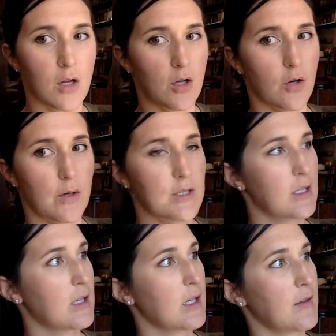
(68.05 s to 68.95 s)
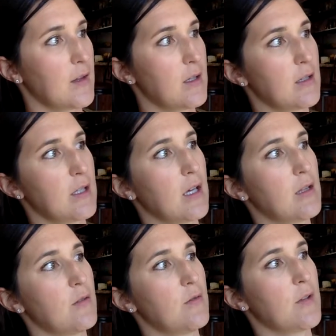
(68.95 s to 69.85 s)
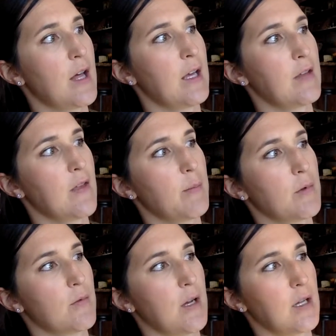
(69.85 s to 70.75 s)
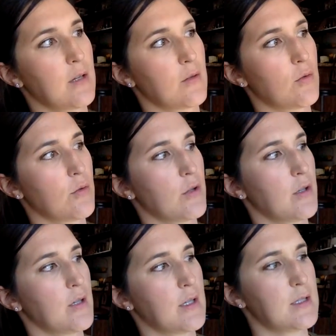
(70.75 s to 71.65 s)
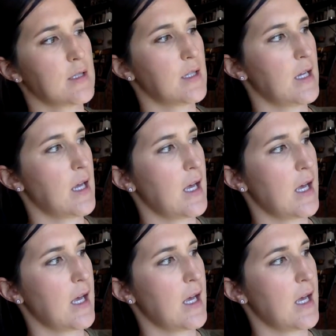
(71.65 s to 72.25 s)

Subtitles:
you're going to click on the little yellow flag in the upper right hand corner. It's going to,